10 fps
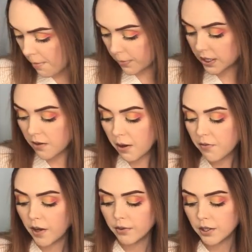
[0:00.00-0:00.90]
I'm gonna save my
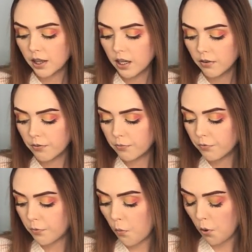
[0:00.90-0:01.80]
favorite thing
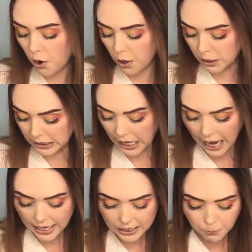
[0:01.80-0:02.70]
for
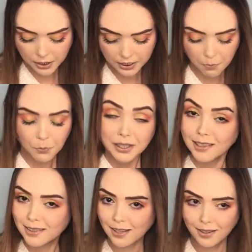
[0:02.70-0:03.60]
last because I'm
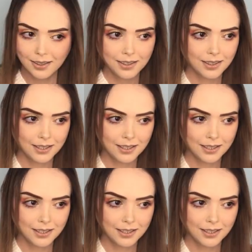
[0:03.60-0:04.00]
really excited.